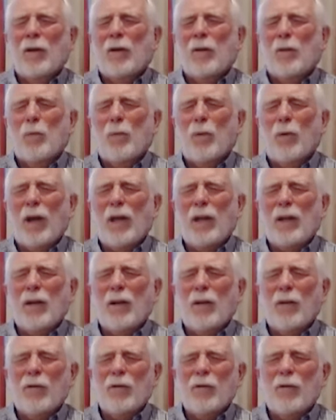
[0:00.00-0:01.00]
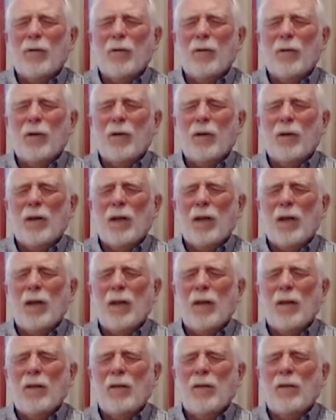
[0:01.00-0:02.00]
brightness
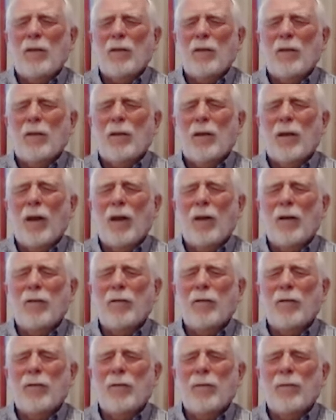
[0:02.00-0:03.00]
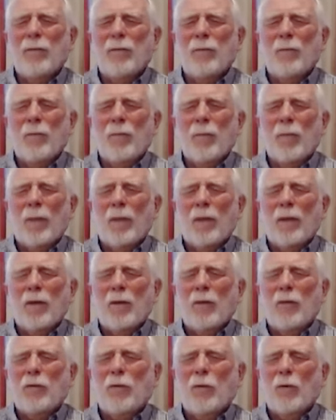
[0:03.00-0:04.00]
and love.
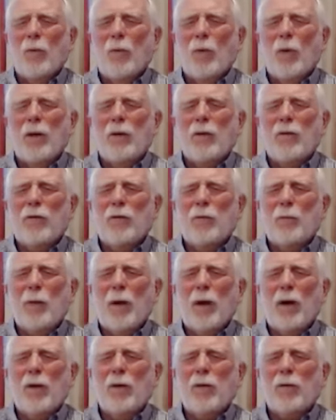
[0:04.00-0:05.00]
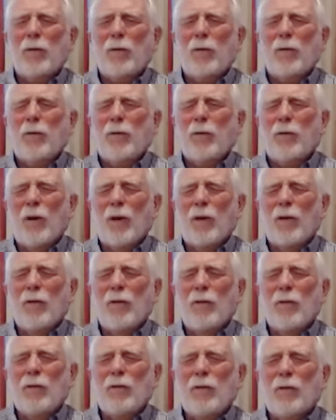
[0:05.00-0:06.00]
So, what sparks the sun's